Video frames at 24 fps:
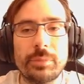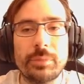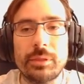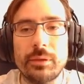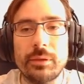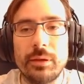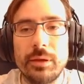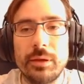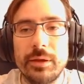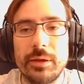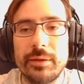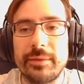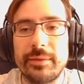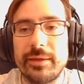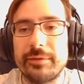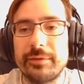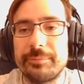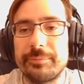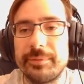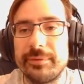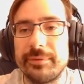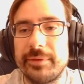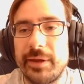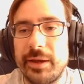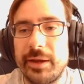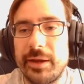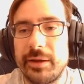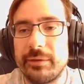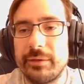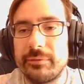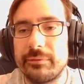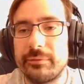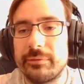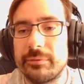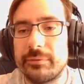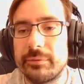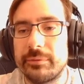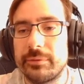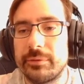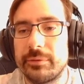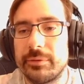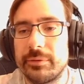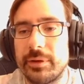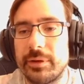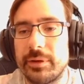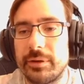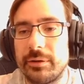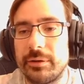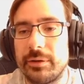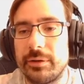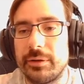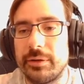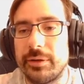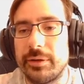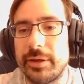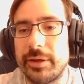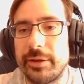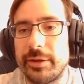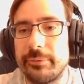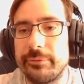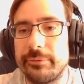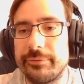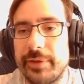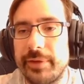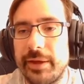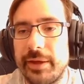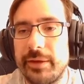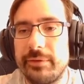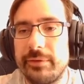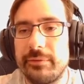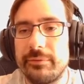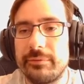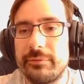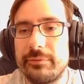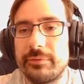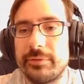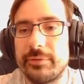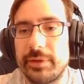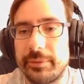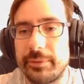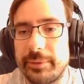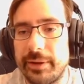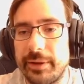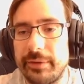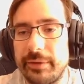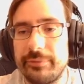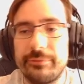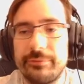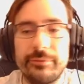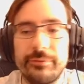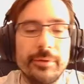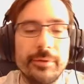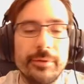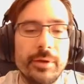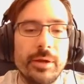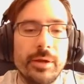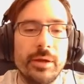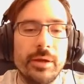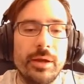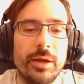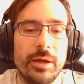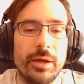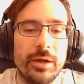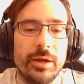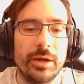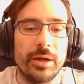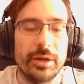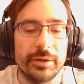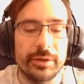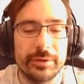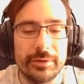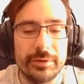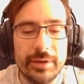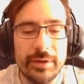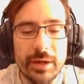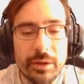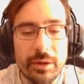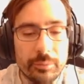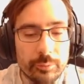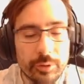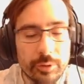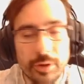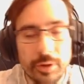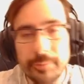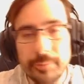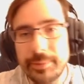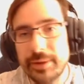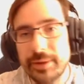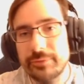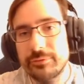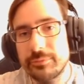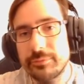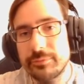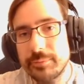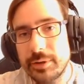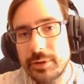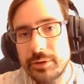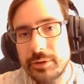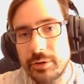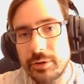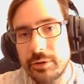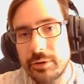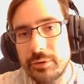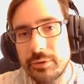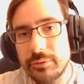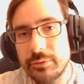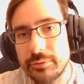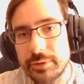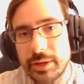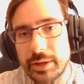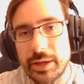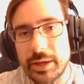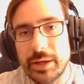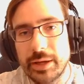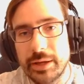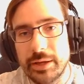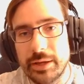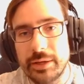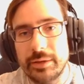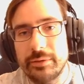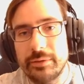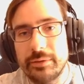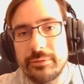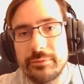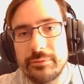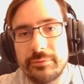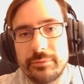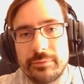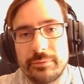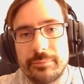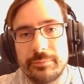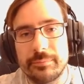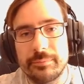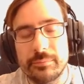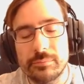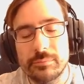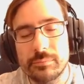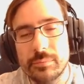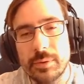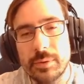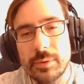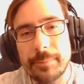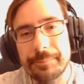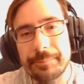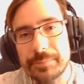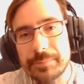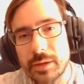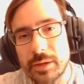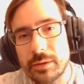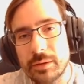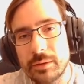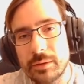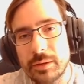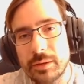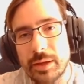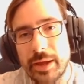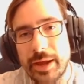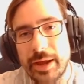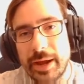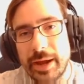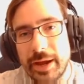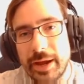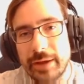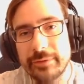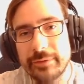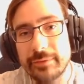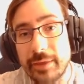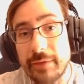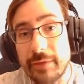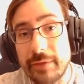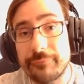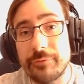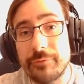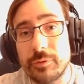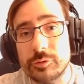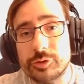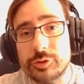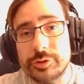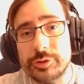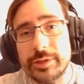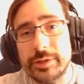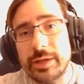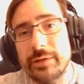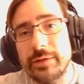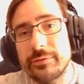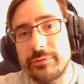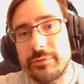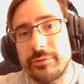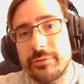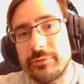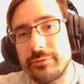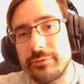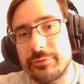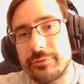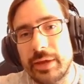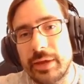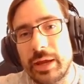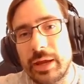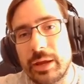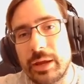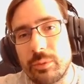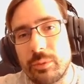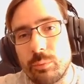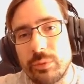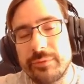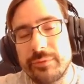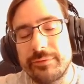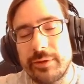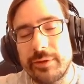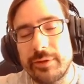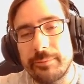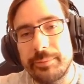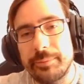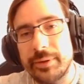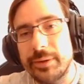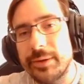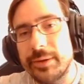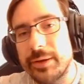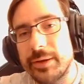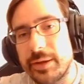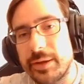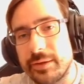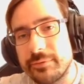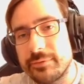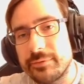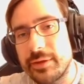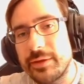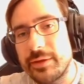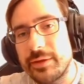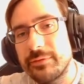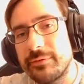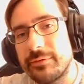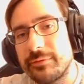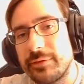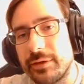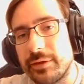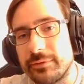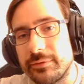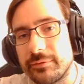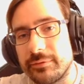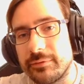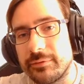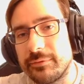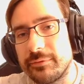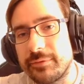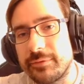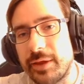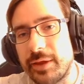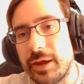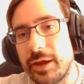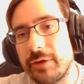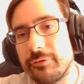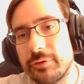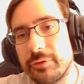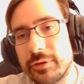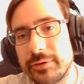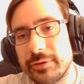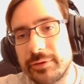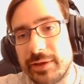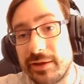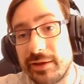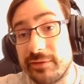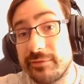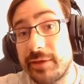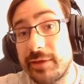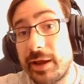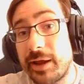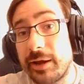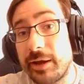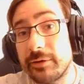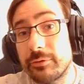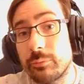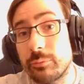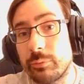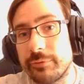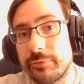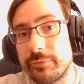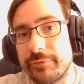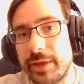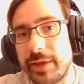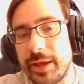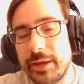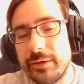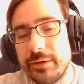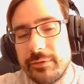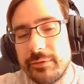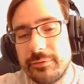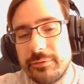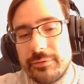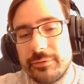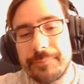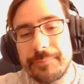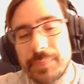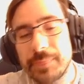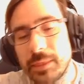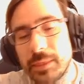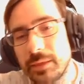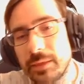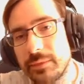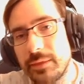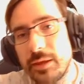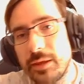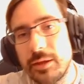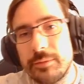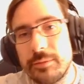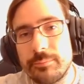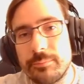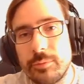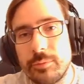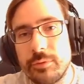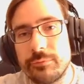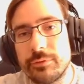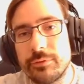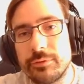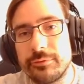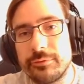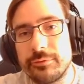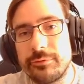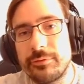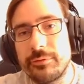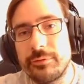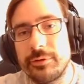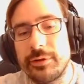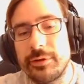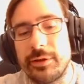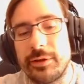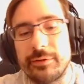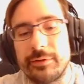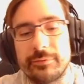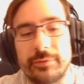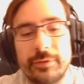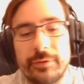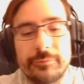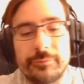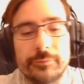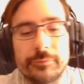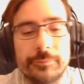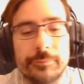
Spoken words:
That's been tagged with end. Now it has. I can now go back to my code and add that functionality to say once our player has intersected this area that is tagged with end, then move on to the next level.